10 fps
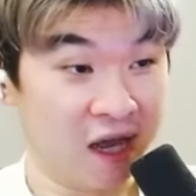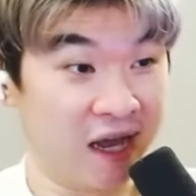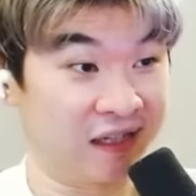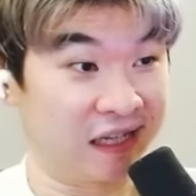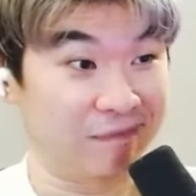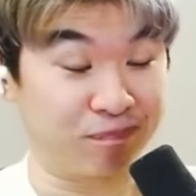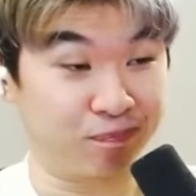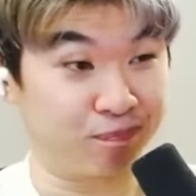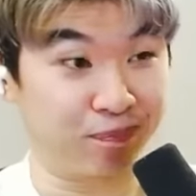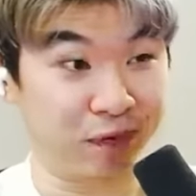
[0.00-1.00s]
And it
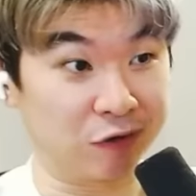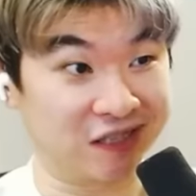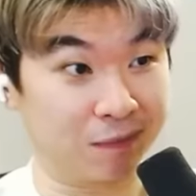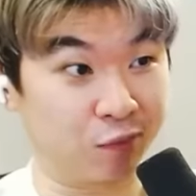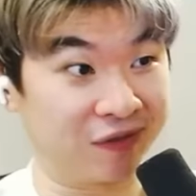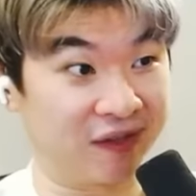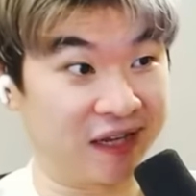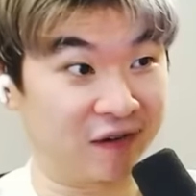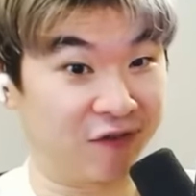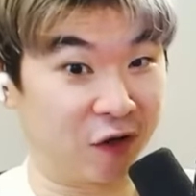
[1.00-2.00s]
blows up one day
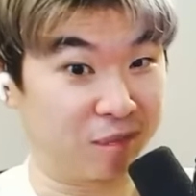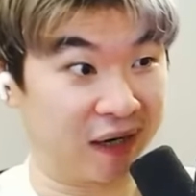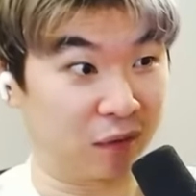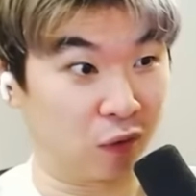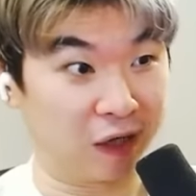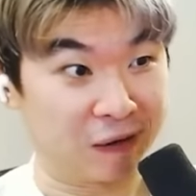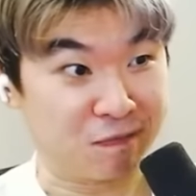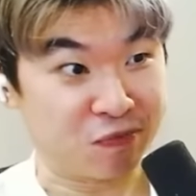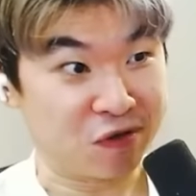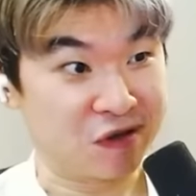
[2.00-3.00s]
in a very bad way.
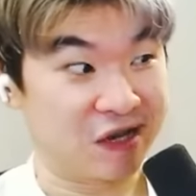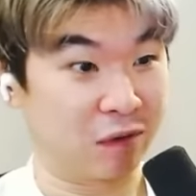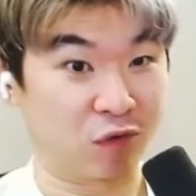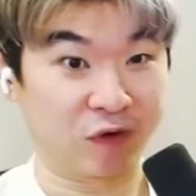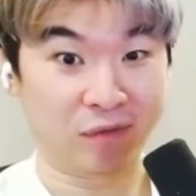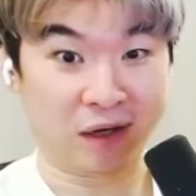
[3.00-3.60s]
I'm a real